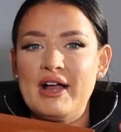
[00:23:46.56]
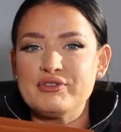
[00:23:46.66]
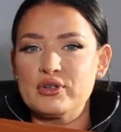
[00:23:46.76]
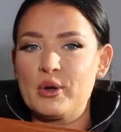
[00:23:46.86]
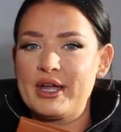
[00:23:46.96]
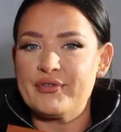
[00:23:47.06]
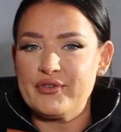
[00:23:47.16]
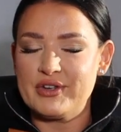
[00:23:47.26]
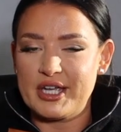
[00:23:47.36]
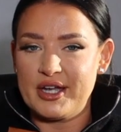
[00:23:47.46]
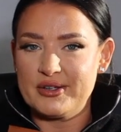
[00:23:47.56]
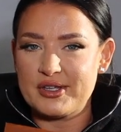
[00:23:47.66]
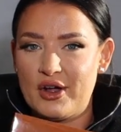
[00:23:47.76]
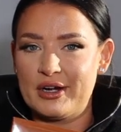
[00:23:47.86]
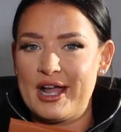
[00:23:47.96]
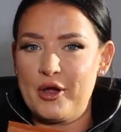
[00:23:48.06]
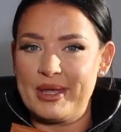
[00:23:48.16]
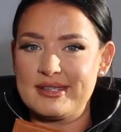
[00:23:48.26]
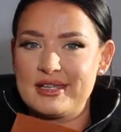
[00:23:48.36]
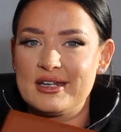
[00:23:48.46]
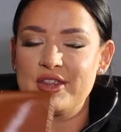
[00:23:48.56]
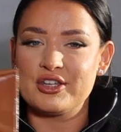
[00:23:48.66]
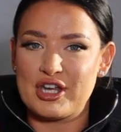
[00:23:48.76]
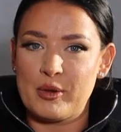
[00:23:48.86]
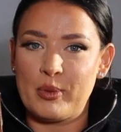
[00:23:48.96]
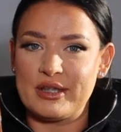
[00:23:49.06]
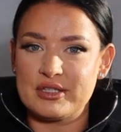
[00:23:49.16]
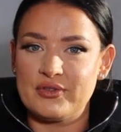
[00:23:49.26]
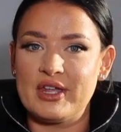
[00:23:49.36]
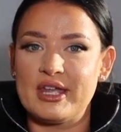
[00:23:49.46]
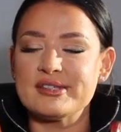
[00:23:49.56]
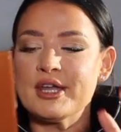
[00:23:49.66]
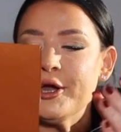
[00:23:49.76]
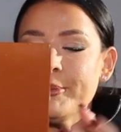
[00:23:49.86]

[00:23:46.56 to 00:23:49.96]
I've done quite a few videos on how amazing the shapewear stuff is.